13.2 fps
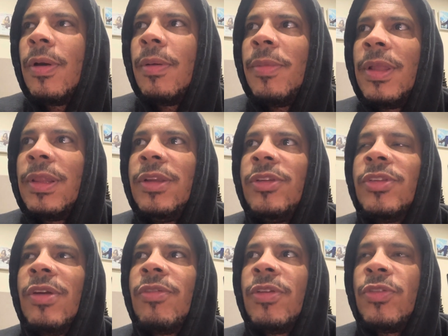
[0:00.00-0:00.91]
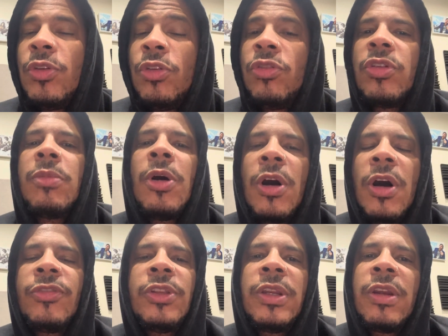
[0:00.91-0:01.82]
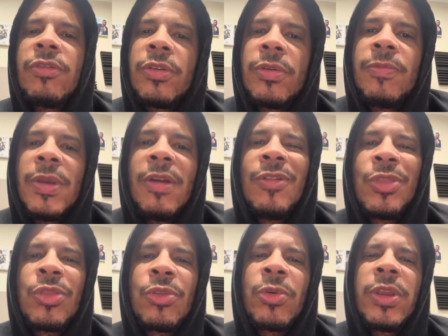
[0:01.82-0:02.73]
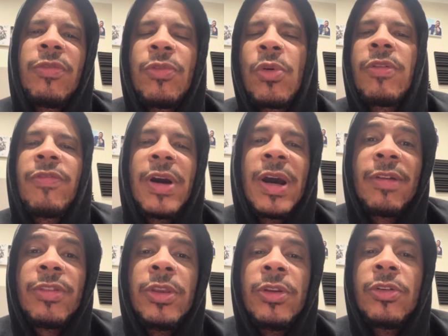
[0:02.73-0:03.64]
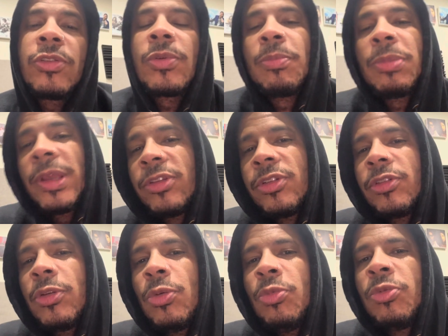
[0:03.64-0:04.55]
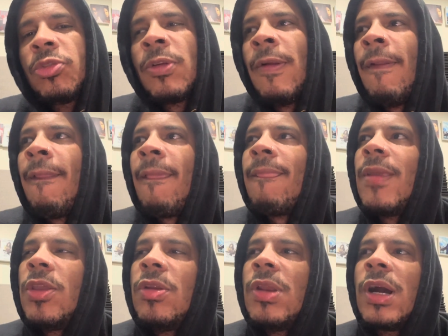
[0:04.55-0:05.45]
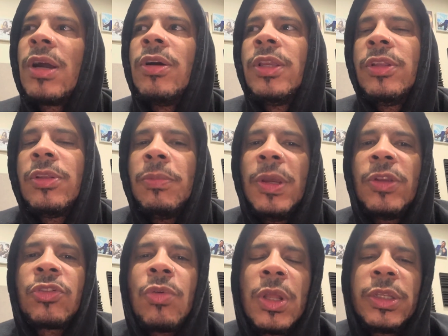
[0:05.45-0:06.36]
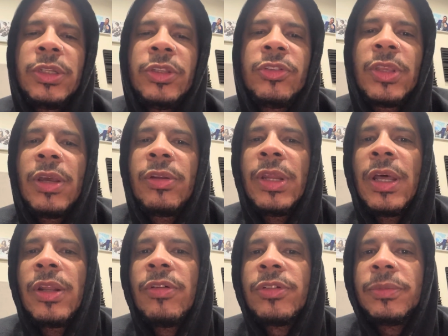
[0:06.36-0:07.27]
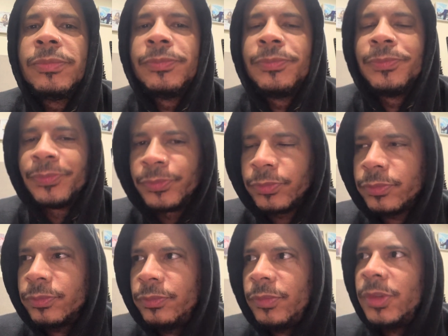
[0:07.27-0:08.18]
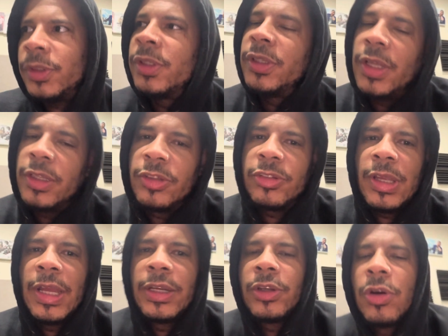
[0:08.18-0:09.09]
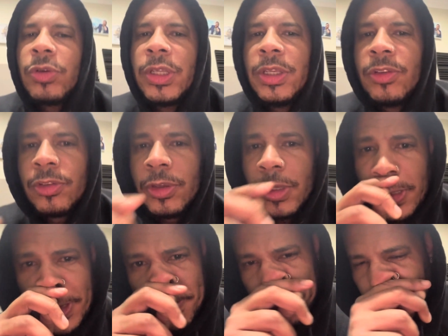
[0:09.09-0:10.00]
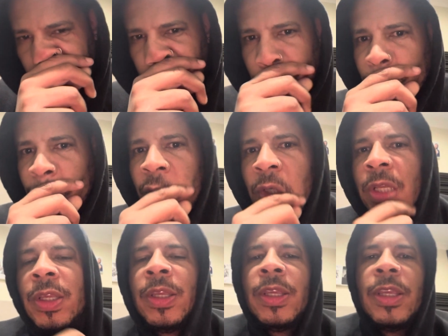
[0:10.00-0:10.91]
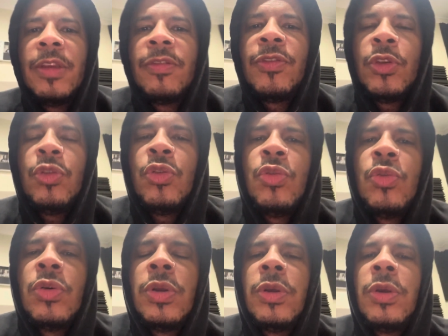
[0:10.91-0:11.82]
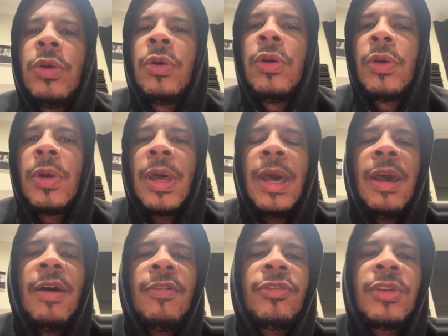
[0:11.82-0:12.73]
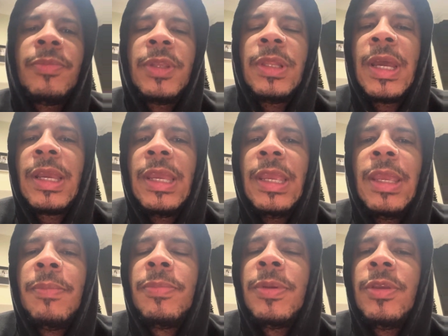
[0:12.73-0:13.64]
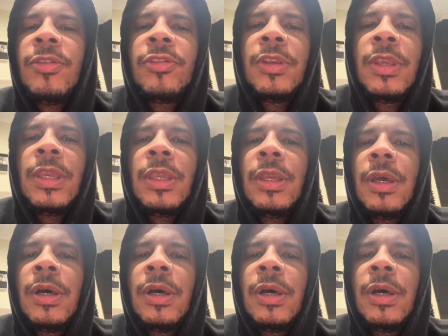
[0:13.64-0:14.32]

at least if you're using them often, every 3, 4, or 5 years, replace your tubes, then you're not going to get the best quality sound out of them. Another side note is if you have something like an MPC